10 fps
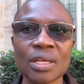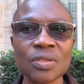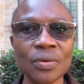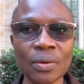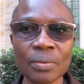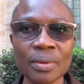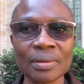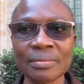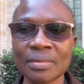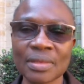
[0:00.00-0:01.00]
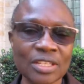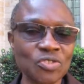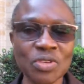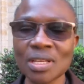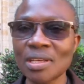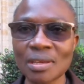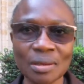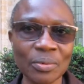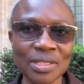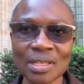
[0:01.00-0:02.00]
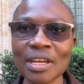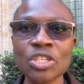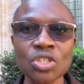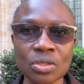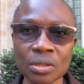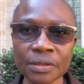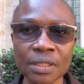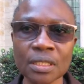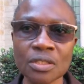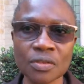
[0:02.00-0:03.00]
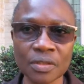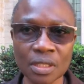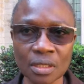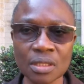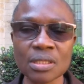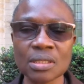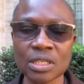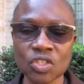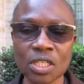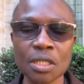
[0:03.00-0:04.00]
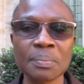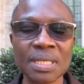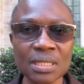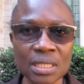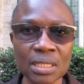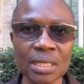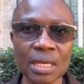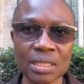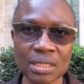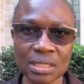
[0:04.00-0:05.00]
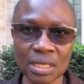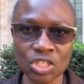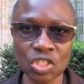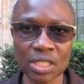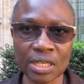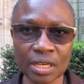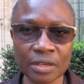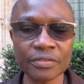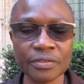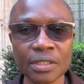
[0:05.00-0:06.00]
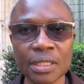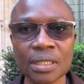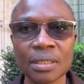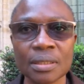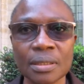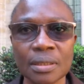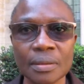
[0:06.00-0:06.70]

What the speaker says: So that really was a natural thing to think this is actually the best indicator to actually have.